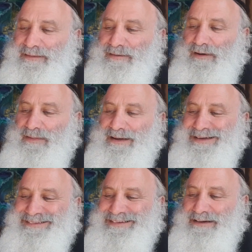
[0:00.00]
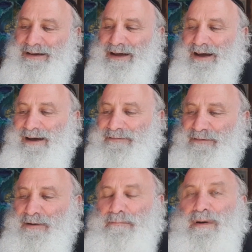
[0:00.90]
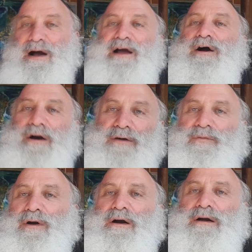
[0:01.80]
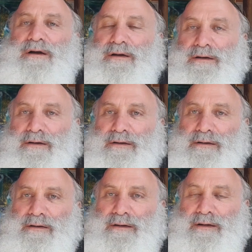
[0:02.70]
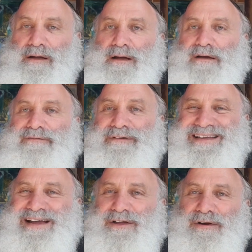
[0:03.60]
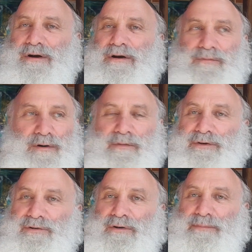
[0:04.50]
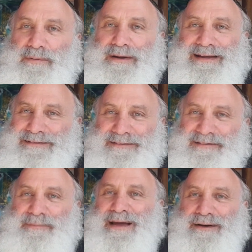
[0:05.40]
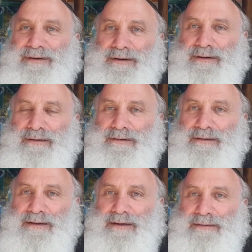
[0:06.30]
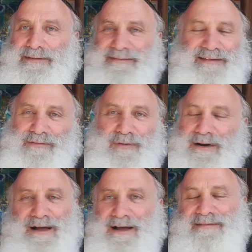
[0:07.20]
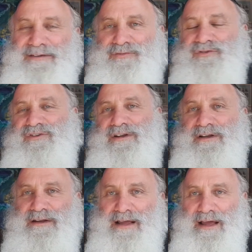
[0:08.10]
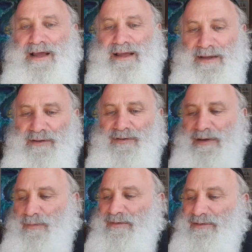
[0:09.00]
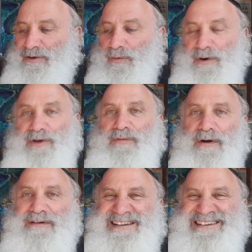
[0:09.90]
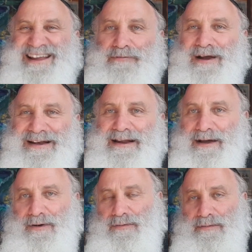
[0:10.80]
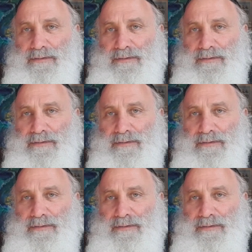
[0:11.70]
It's all the idea of my hard work. Forget your hard work when you go to pray. It doesn't matter. That's not what God's interested in. He wants to know where you are today, right now.